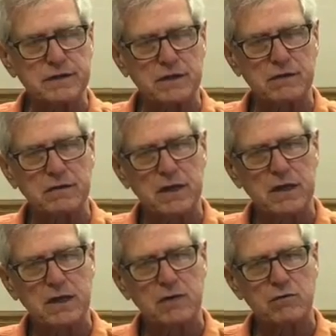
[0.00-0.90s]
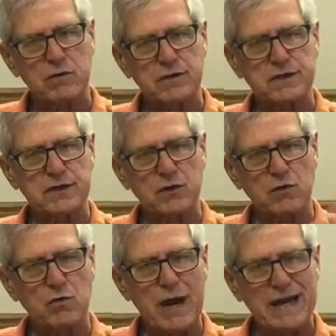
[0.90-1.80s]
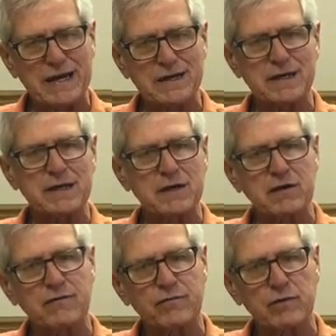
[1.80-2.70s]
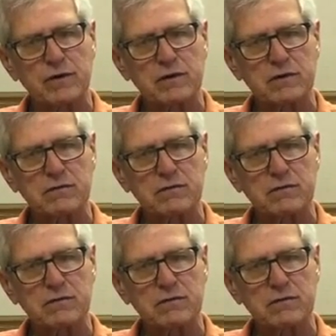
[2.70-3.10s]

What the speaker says: So we're still waiting to hear if we've